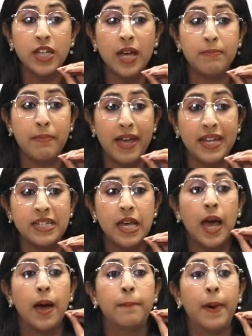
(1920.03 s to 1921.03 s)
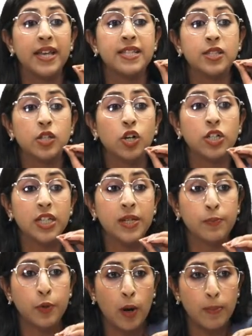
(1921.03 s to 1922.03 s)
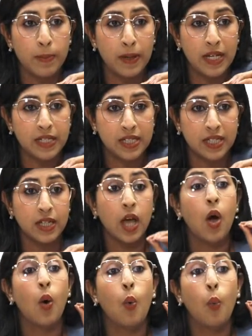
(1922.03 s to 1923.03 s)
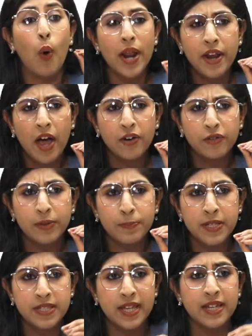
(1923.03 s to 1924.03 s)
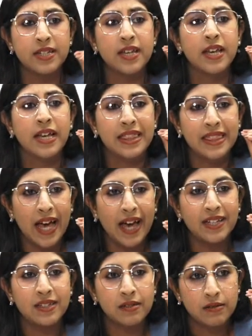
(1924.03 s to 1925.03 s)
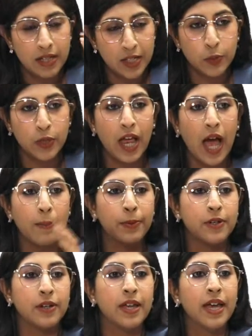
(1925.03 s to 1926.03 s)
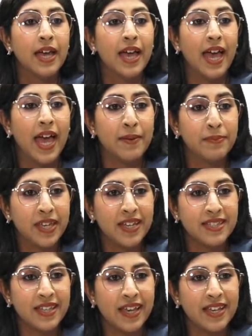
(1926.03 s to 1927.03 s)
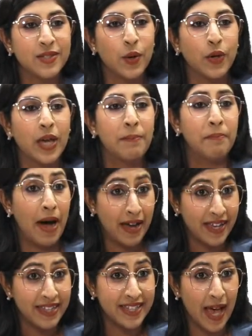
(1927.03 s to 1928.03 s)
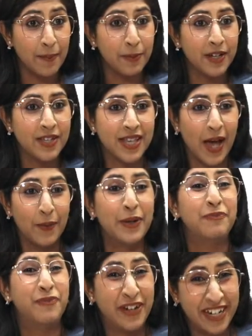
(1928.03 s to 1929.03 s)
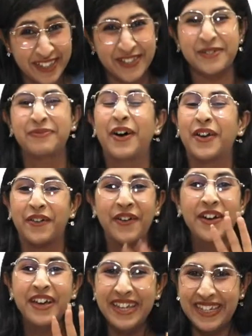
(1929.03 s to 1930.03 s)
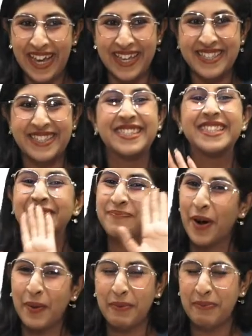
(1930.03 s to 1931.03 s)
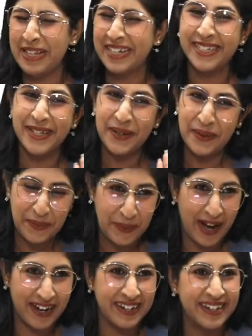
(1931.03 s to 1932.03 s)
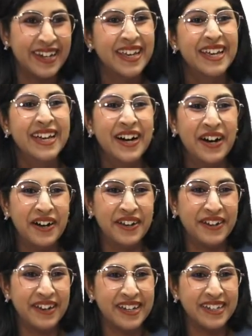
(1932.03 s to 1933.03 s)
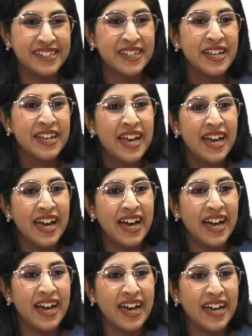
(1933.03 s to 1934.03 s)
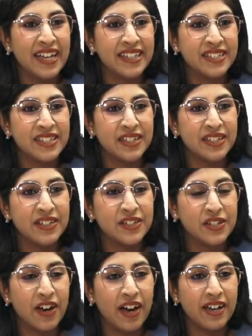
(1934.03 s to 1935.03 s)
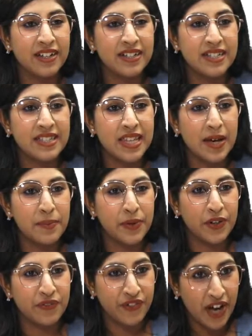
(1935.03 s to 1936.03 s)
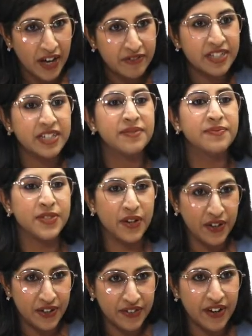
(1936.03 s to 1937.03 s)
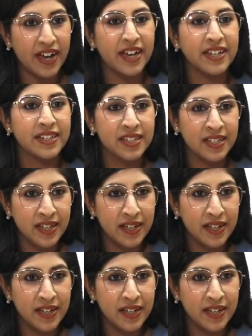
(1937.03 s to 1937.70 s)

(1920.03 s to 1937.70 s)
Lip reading: I meant by certain probability. 100% that it will happen. MK says, okay, my example is I will breathe tomorrow. Yes, probability 1. All right. And trials, number of outcomes, all right.